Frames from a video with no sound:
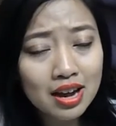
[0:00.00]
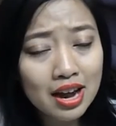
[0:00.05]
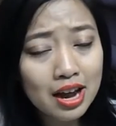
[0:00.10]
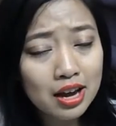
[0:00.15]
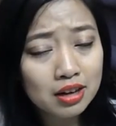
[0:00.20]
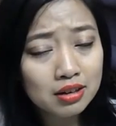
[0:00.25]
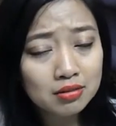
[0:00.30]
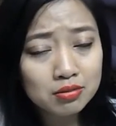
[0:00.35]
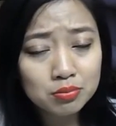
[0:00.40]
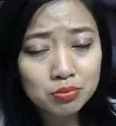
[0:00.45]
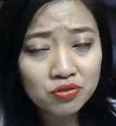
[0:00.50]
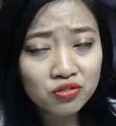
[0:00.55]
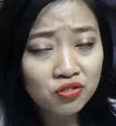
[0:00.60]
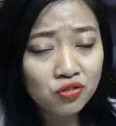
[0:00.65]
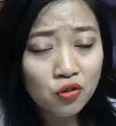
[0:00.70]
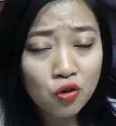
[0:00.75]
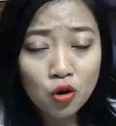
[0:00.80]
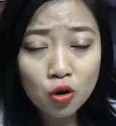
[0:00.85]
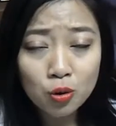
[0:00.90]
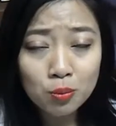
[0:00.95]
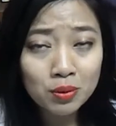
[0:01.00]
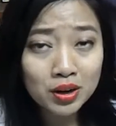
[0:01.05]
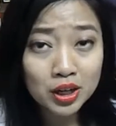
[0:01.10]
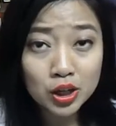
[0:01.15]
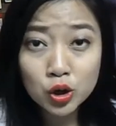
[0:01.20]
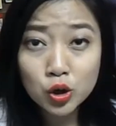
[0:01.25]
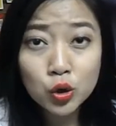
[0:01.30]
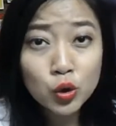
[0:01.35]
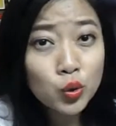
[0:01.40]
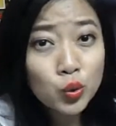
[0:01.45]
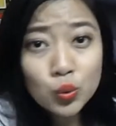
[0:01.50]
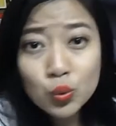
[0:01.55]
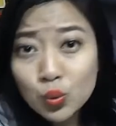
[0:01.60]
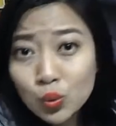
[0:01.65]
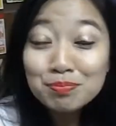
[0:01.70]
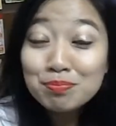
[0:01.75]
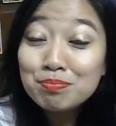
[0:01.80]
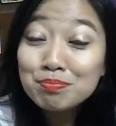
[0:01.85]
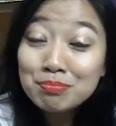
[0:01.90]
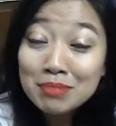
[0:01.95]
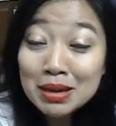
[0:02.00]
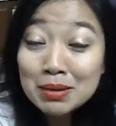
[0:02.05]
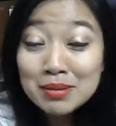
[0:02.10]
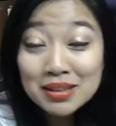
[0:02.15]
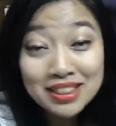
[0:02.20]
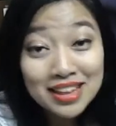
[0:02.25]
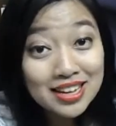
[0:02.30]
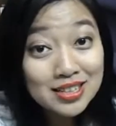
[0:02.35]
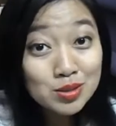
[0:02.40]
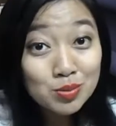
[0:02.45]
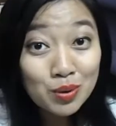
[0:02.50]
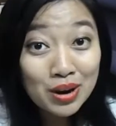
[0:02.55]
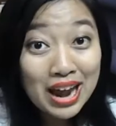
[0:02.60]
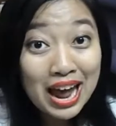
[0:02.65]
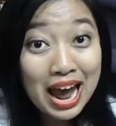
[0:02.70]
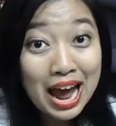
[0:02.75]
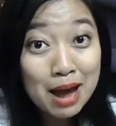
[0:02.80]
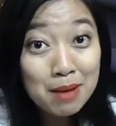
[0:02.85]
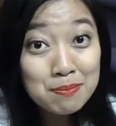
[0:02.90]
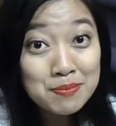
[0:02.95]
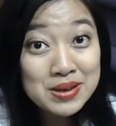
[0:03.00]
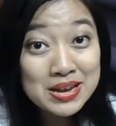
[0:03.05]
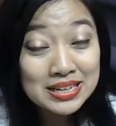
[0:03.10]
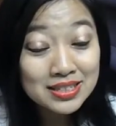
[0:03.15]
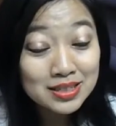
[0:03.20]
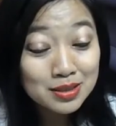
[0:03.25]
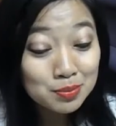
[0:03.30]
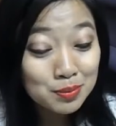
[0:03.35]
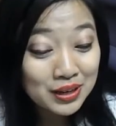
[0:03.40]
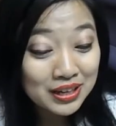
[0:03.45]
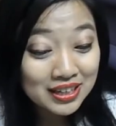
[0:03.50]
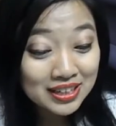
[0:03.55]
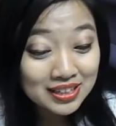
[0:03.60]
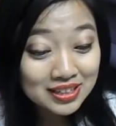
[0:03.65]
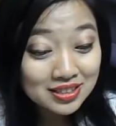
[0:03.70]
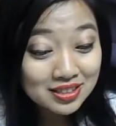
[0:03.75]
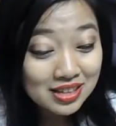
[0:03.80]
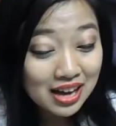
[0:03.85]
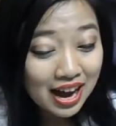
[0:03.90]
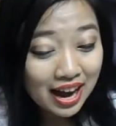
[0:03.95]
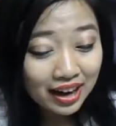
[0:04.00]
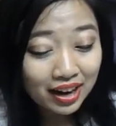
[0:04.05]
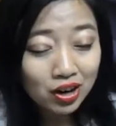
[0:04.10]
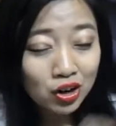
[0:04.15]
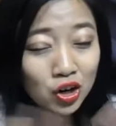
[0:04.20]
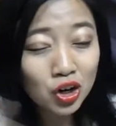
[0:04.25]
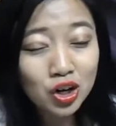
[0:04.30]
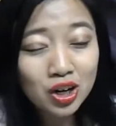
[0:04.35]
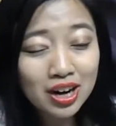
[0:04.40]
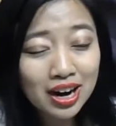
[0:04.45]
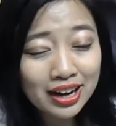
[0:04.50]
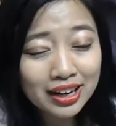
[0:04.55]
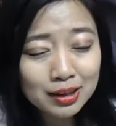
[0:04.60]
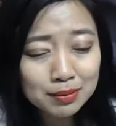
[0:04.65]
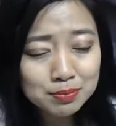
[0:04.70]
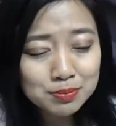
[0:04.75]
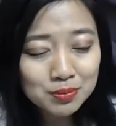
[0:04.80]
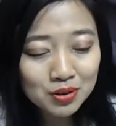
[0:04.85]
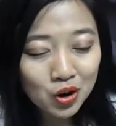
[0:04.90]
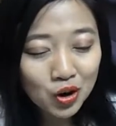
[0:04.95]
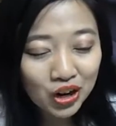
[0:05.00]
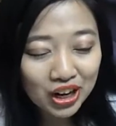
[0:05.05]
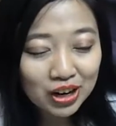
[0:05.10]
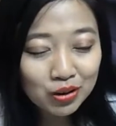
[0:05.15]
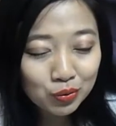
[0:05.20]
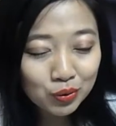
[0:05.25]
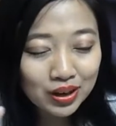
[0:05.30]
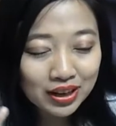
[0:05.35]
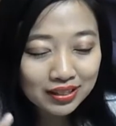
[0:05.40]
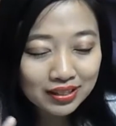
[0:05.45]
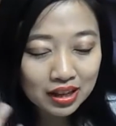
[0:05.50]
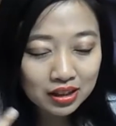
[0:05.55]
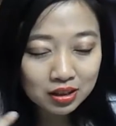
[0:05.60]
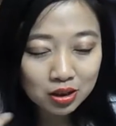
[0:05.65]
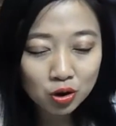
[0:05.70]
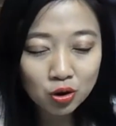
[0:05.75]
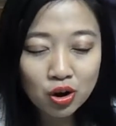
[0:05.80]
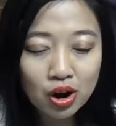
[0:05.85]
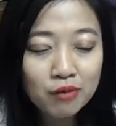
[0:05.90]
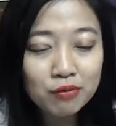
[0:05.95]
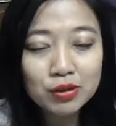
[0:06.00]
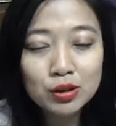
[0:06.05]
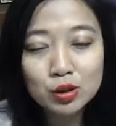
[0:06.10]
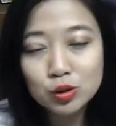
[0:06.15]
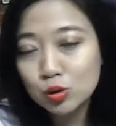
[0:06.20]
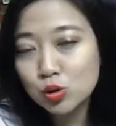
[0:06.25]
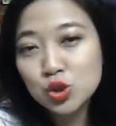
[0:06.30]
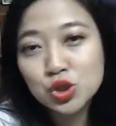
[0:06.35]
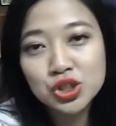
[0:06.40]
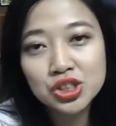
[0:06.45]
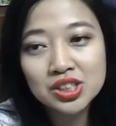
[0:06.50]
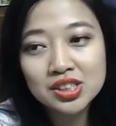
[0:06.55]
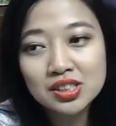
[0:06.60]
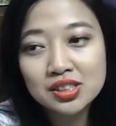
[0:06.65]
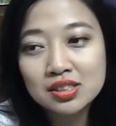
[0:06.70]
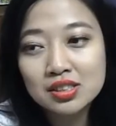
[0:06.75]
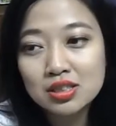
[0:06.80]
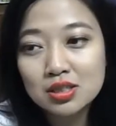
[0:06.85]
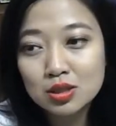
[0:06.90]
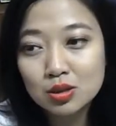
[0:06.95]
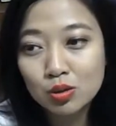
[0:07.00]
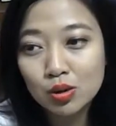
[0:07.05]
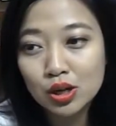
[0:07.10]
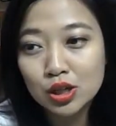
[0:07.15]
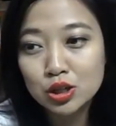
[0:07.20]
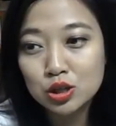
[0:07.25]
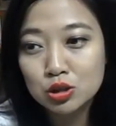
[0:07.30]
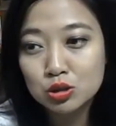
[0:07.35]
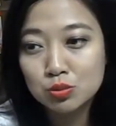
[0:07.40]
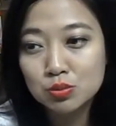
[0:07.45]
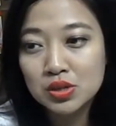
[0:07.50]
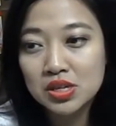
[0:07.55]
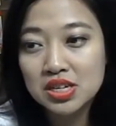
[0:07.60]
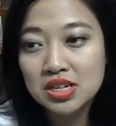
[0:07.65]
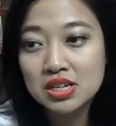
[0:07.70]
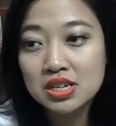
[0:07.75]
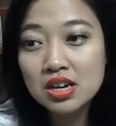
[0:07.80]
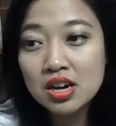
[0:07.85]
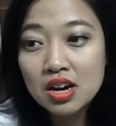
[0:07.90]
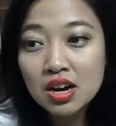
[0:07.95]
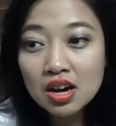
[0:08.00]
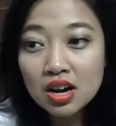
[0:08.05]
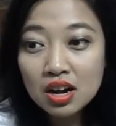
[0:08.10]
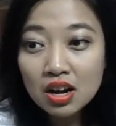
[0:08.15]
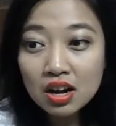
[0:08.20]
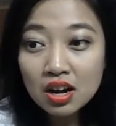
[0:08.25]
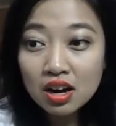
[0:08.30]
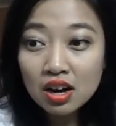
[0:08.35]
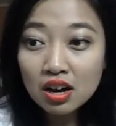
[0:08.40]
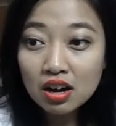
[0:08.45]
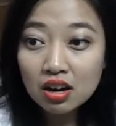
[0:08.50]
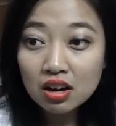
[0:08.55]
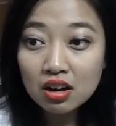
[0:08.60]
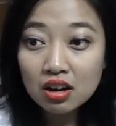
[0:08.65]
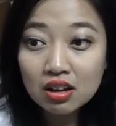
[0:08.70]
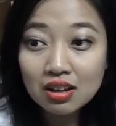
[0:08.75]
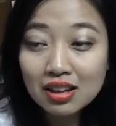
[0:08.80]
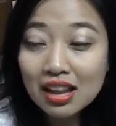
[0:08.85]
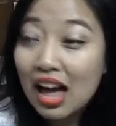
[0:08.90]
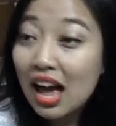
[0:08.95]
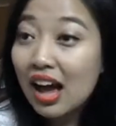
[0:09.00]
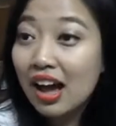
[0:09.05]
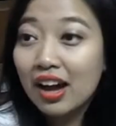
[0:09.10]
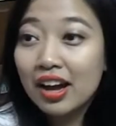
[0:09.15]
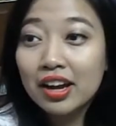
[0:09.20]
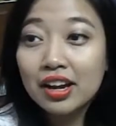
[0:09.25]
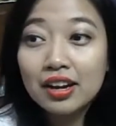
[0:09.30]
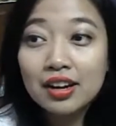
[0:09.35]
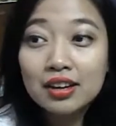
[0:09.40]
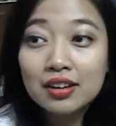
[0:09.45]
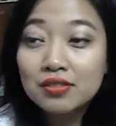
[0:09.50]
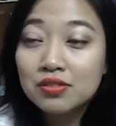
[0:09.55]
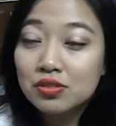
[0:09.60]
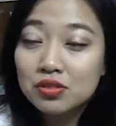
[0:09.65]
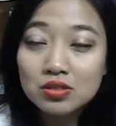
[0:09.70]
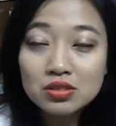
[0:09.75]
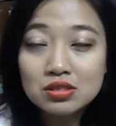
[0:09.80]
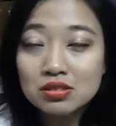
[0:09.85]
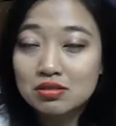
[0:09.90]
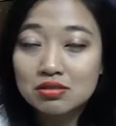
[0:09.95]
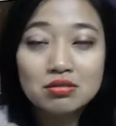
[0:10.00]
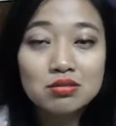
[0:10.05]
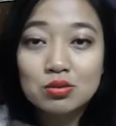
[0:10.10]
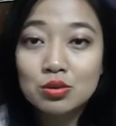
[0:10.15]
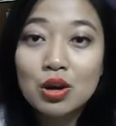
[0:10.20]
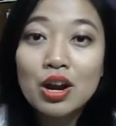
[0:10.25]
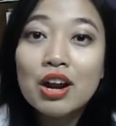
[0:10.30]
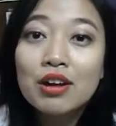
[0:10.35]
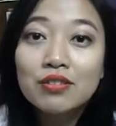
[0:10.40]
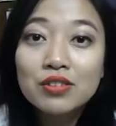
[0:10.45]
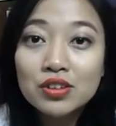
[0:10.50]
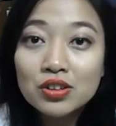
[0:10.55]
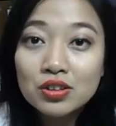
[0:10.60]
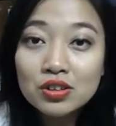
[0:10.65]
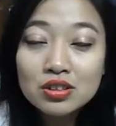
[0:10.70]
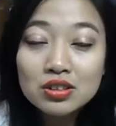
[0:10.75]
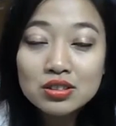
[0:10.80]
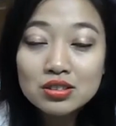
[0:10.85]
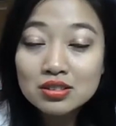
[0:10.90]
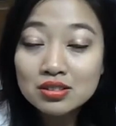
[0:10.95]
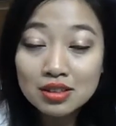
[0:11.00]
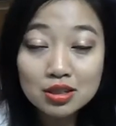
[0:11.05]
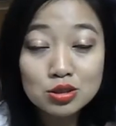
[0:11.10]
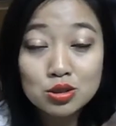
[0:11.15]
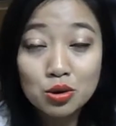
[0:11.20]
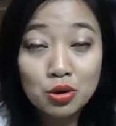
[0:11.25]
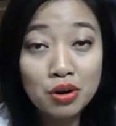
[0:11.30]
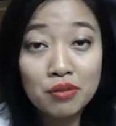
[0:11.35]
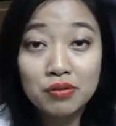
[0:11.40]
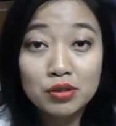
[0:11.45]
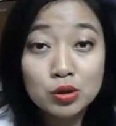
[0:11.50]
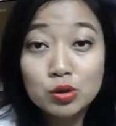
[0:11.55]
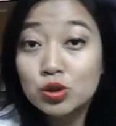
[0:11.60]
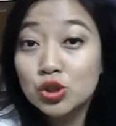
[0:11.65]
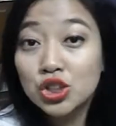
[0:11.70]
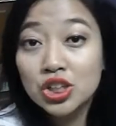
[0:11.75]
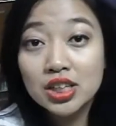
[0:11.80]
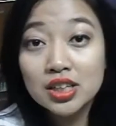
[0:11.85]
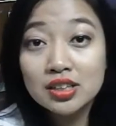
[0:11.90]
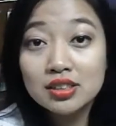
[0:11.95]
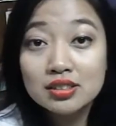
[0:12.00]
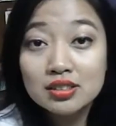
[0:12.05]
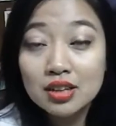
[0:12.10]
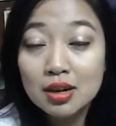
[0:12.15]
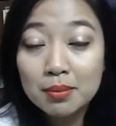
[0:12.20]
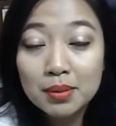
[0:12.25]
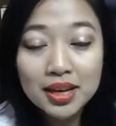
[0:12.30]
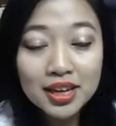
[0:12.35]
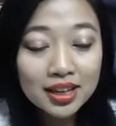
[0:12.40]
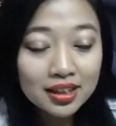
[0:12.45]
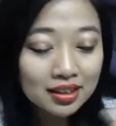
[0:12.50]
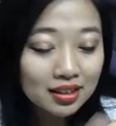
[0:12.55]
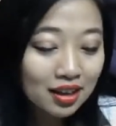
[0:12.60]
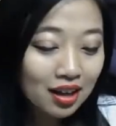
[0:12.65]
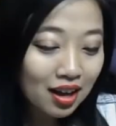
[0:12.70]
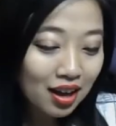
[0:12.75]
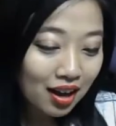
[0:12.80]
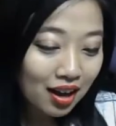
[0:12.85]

and form a coup. Maybe that's what happened because I keep hearing that the revolution is going to be live or whatever. There's a revolution coming.